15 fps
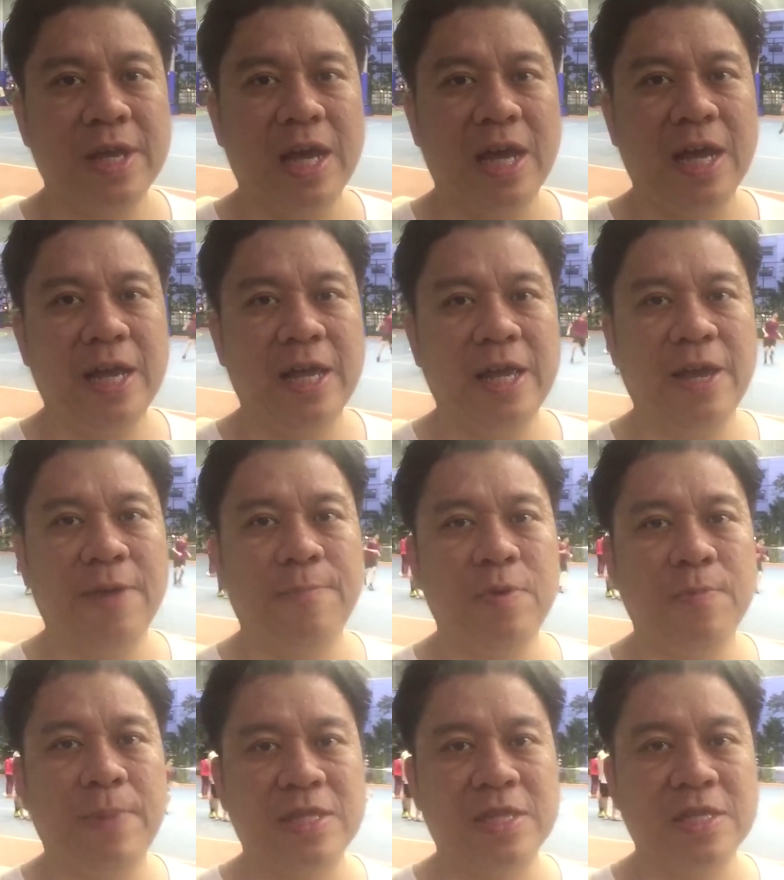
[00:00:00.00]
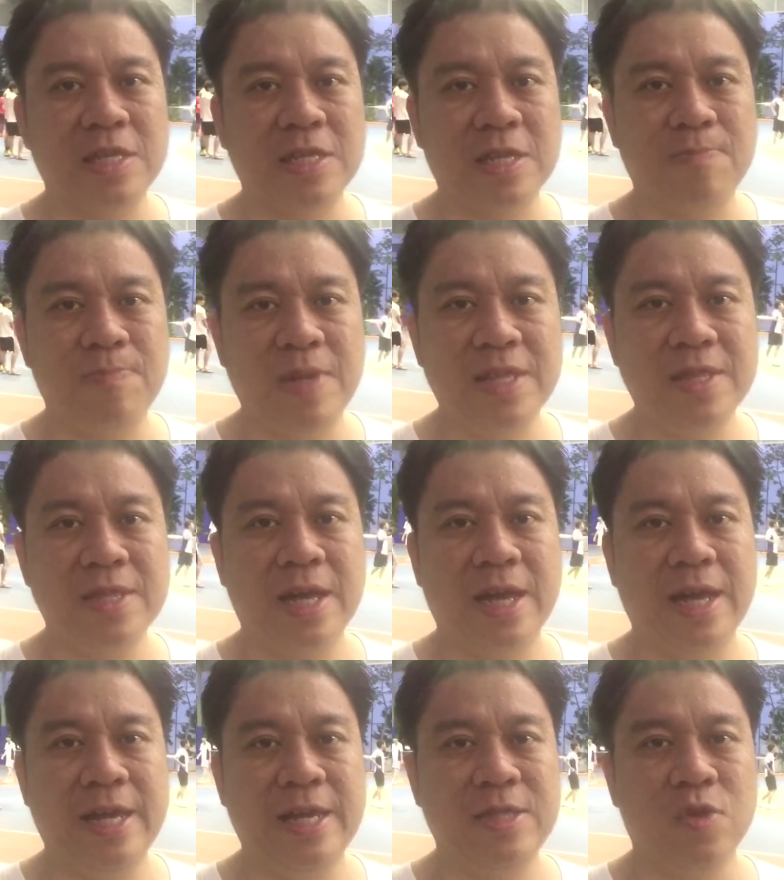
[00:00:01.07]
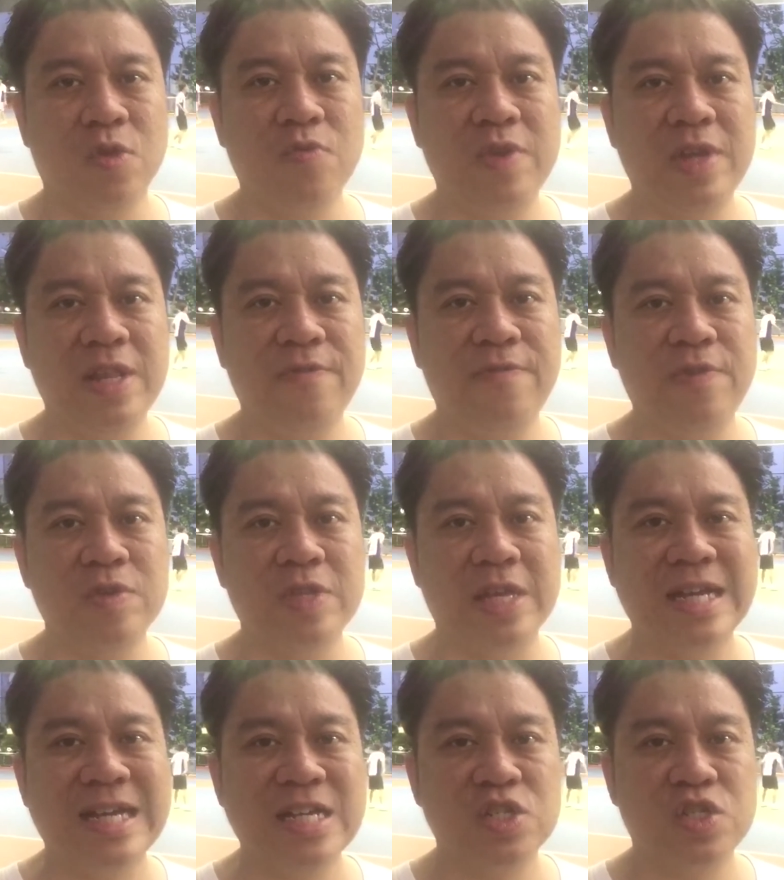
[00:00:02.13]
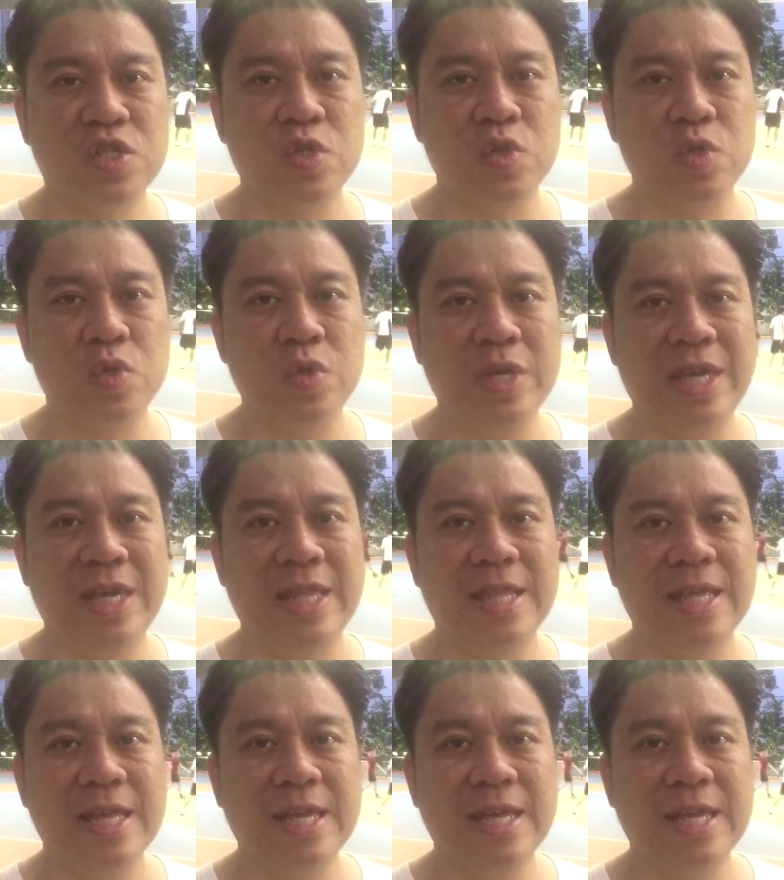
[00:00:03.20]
I have built better discipline. I don't really feel the urge to eat